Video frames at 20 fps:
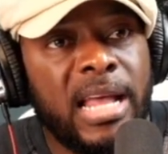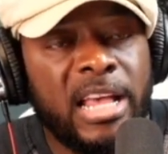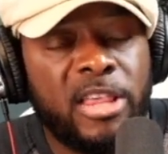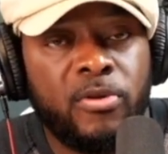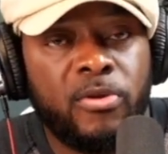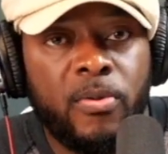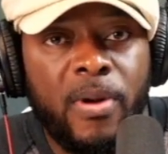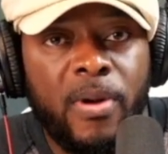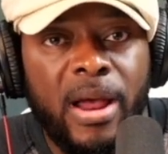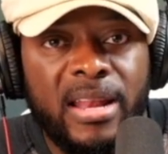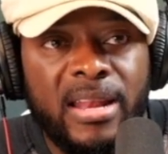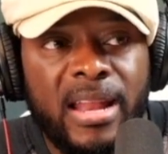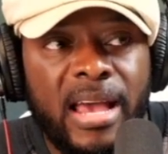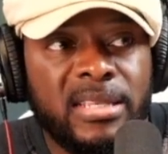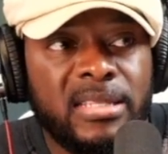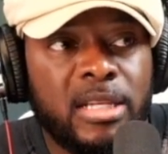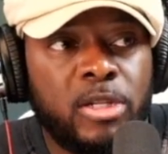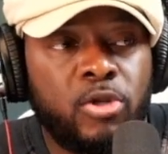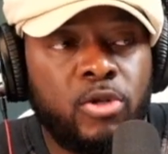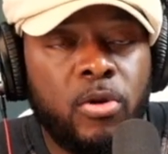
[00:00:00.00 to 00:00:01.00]
Nigeria right
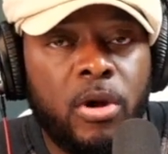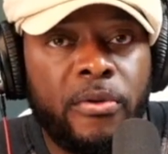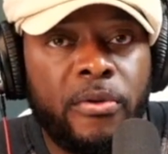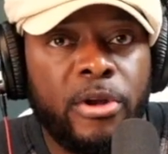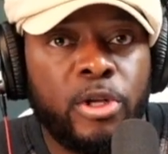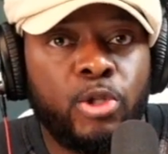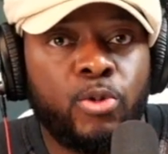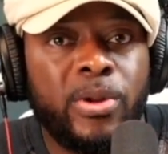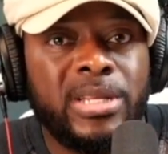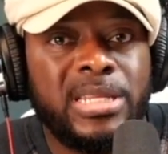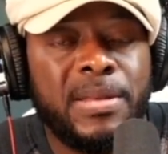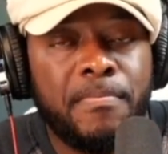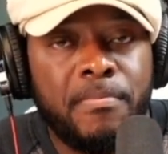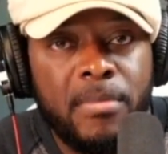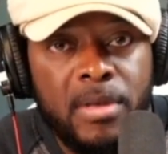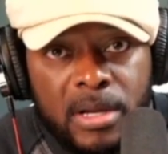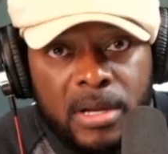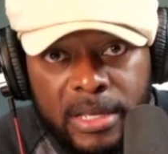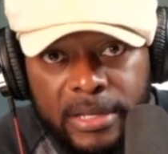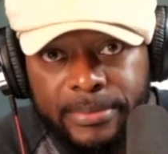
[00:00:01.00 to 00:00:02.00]
now is at 220
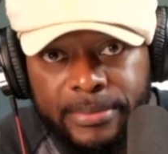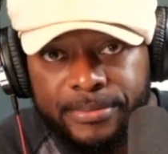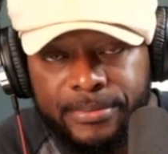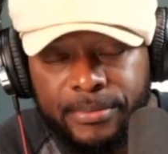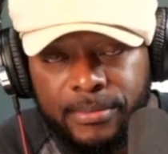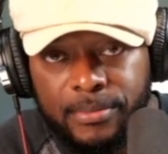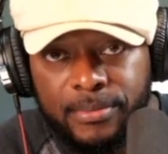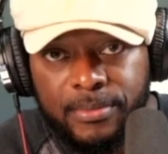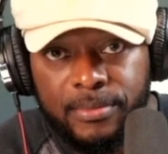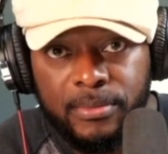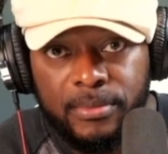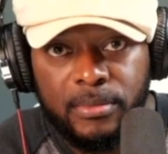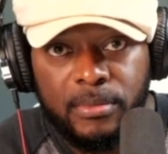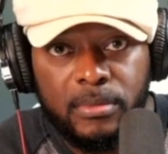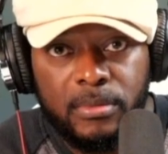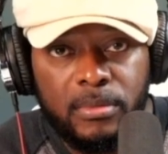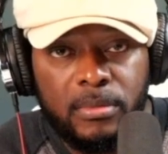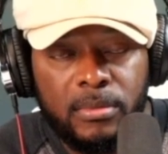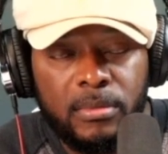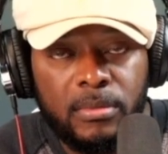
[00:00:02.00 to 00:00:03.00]
million,
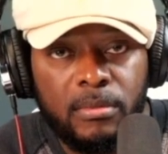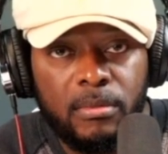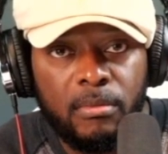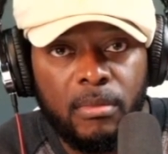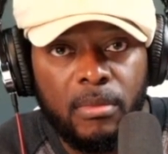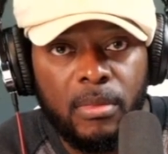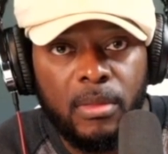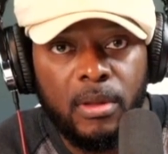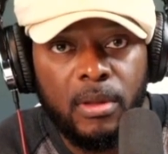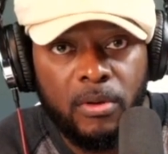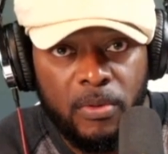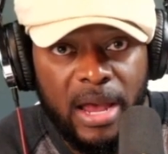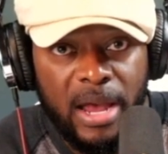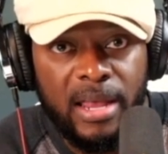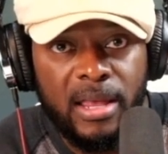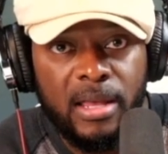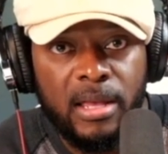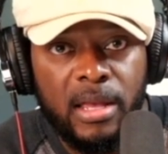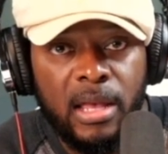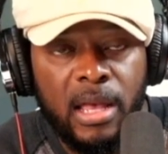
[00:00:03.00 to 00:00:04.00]

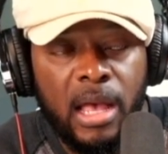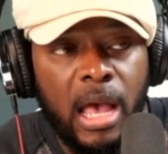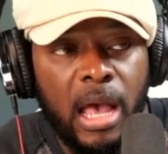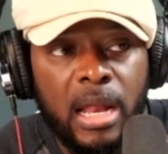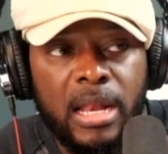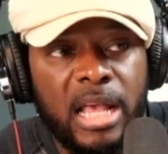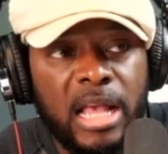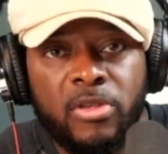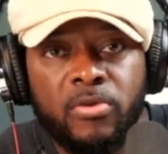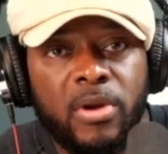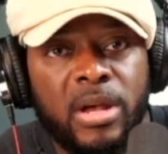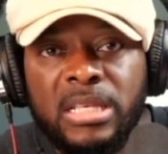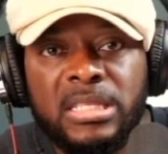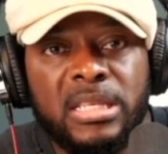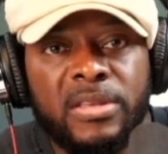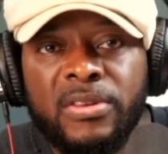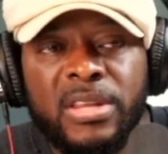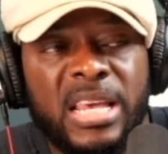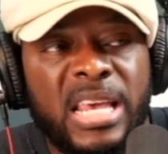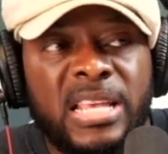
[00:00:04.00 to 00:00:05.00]
right? And Nigeria
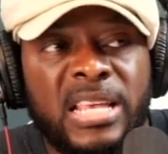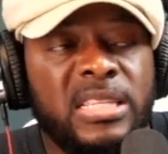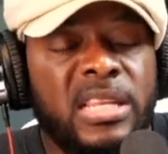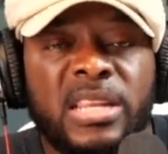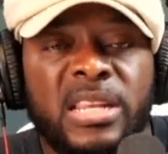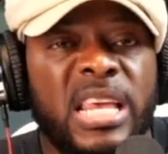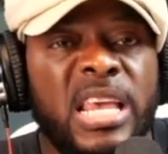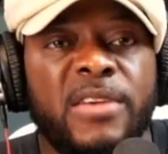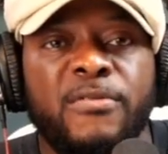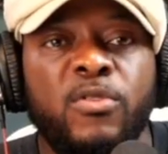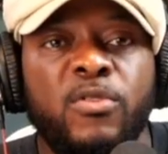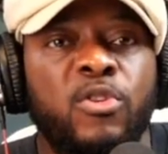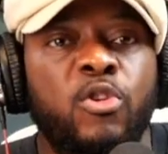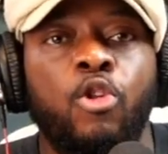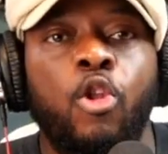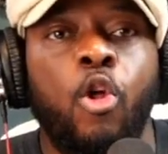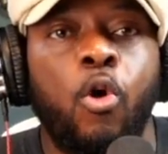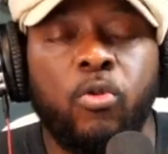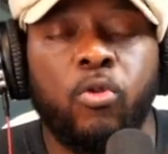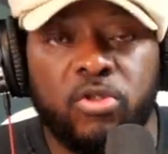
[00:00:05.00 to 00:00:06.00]
isn't even
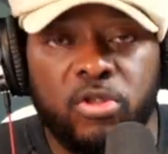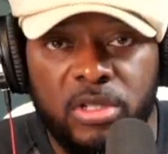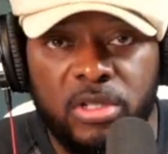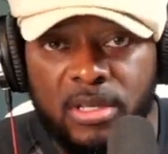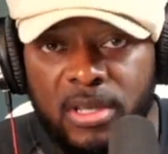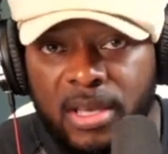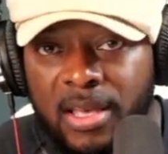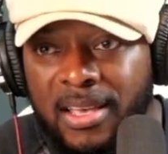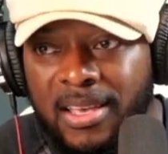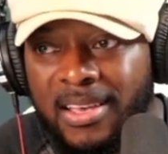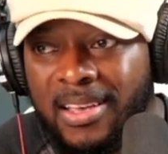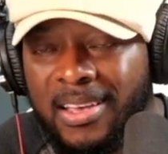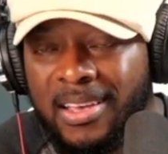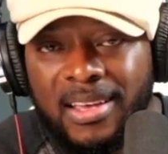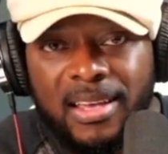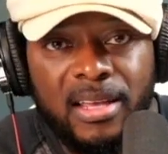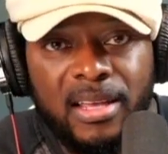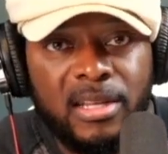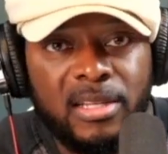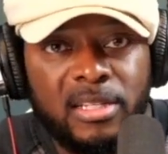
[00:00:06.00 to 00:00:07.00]
close
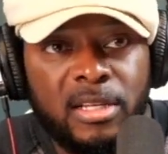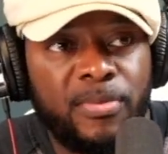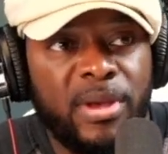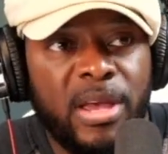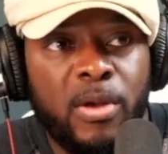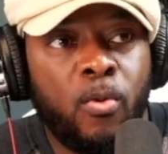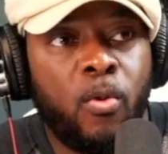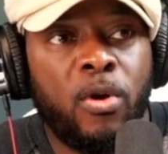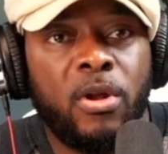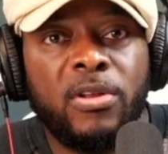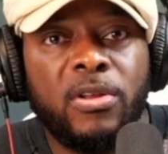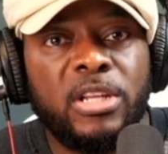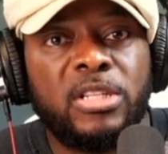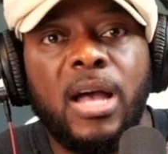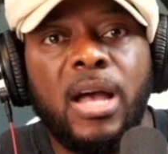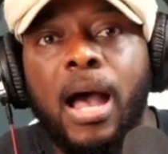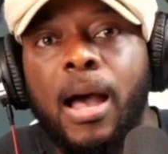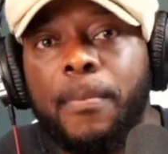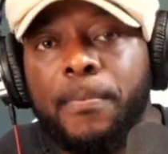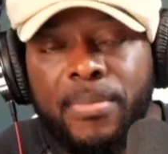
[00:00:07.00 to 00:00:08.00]
to being one of
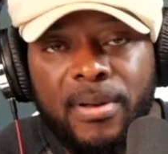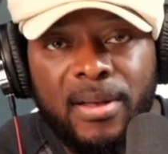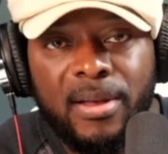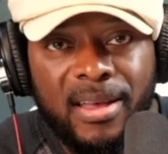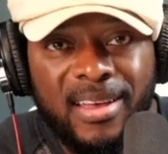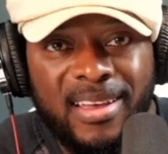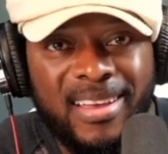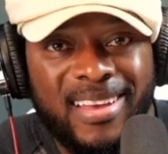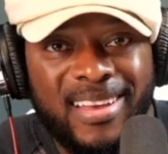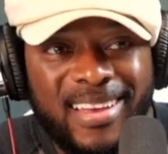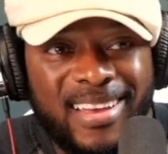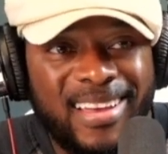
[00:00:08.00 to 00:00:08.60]
the top